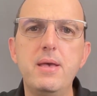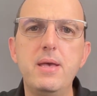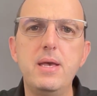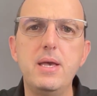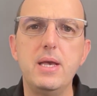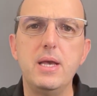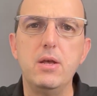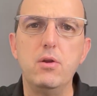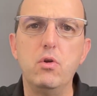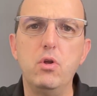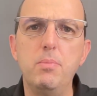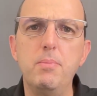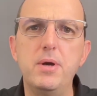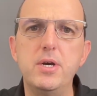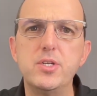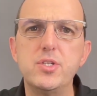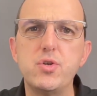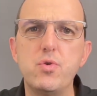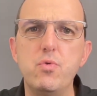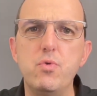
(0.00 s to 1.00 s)
It
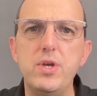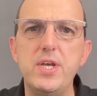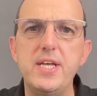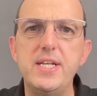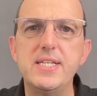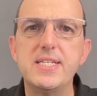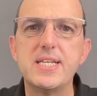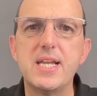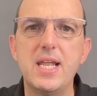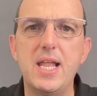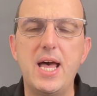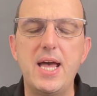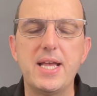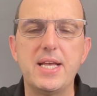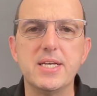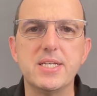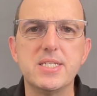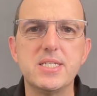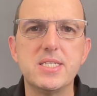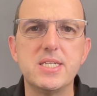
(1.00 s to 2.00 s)
almost reads
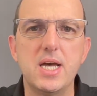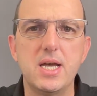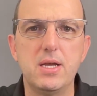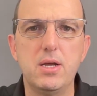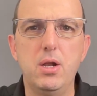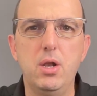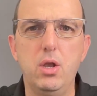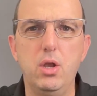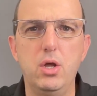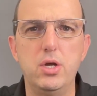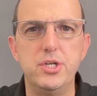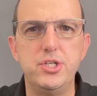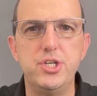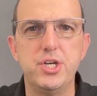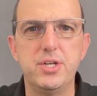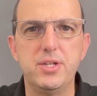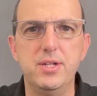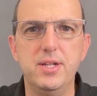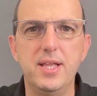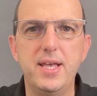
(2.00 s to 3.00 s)
like a
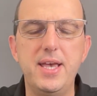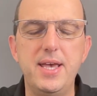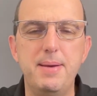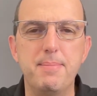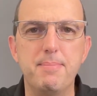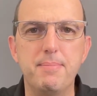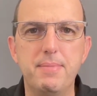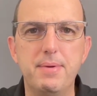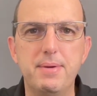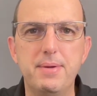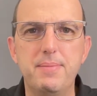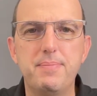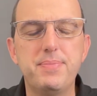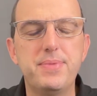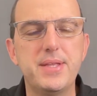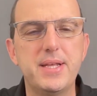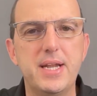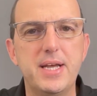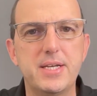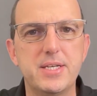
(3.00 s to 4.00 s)
psychological hymn, like a